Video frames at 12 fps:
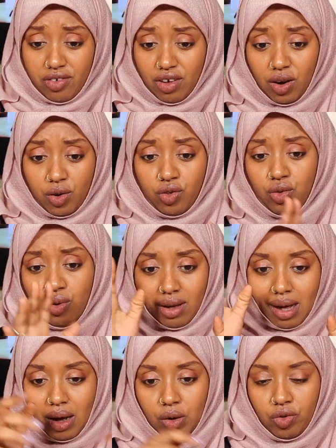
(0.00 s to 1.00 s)
So I could
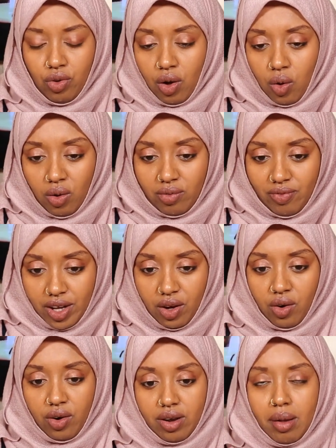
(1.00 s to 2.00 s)
do a whole
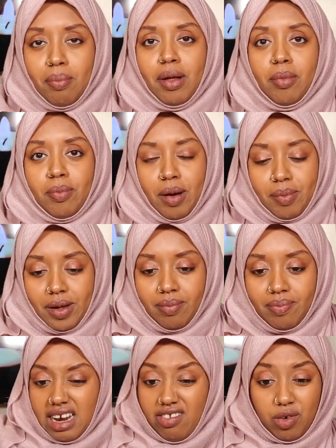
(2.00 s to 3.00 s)
video on meal prepping,
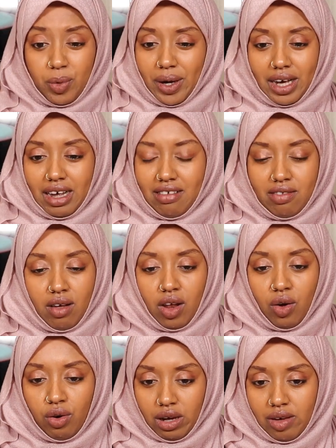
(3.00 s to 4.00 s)
and it's quick, it's not
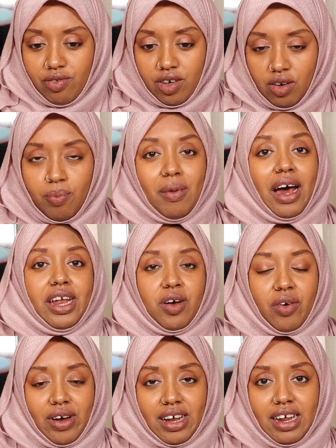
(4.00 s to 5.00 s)
long if you plan it
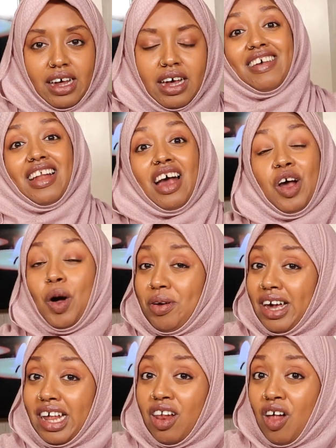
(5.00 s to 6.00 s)
correctly. So I hope
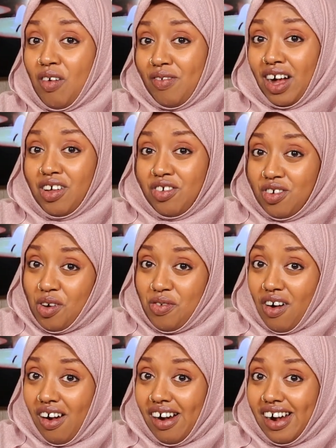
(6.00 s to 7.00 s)
you gained a lot of value so
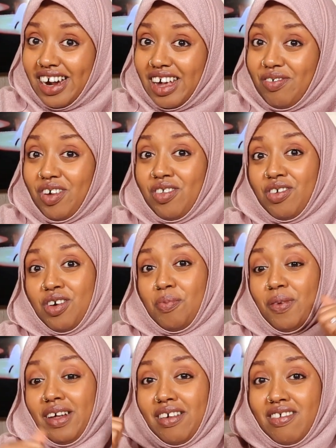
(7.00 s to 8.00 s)
far. If you do,
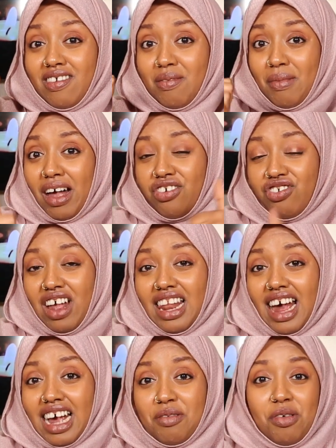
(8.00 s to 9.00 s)
please smash that
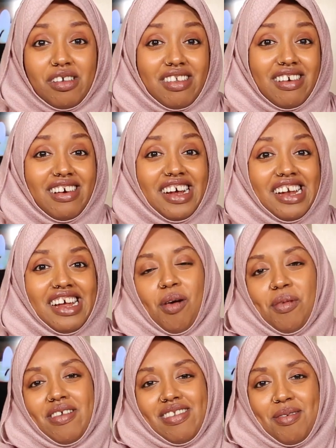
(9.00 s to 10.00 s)
like button,
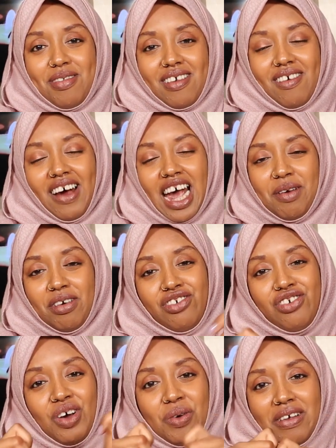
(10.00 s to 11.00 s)
comment, subscribe, and
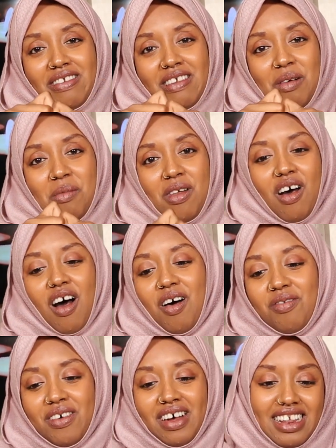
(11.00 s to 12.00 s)
show us some
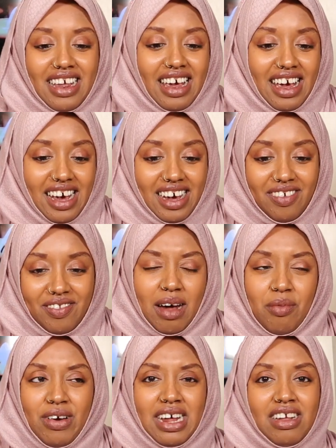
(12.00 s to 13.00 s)
love in here. And
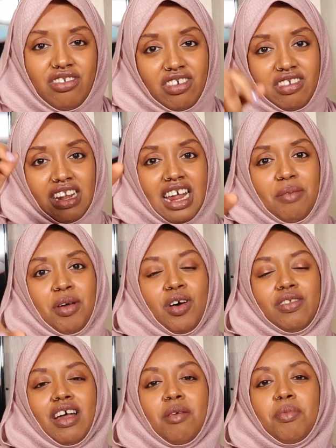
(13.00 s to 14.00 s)
I'm really interested, let me
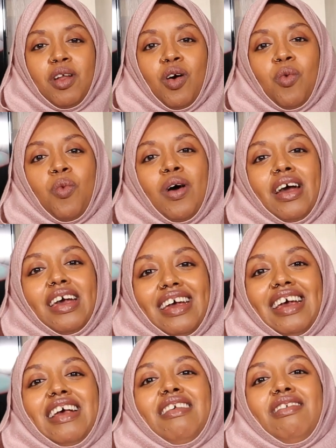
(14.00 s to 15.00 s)
know down below, what
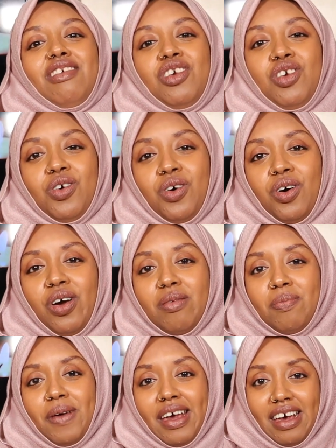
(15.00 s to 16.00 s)
is
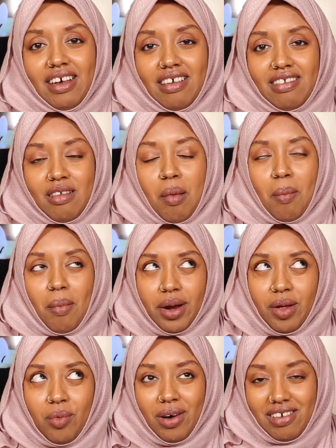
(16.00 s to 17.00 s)
your biggest
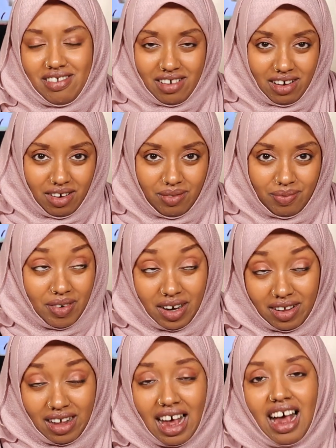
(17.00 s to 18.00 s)
money waster?
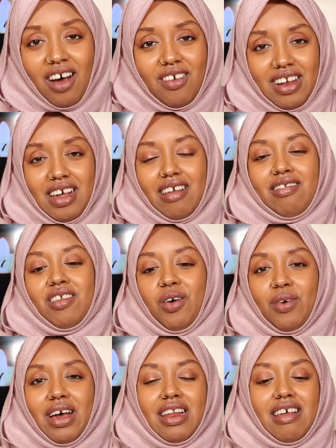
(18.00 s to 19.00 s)
Figure that out, let us
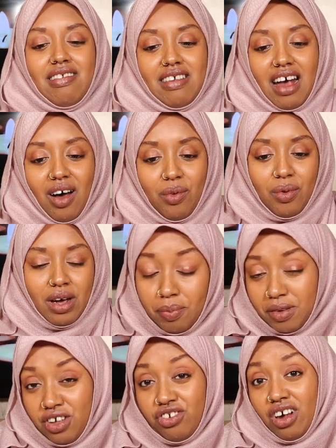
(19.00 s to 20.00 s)
know, and let's see how
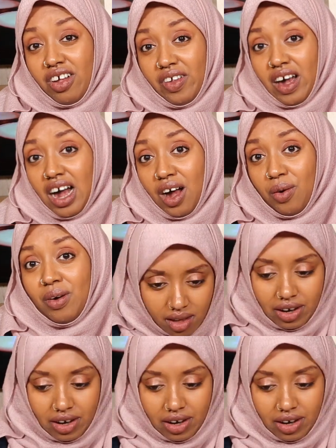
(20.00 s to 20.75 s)
help each other out.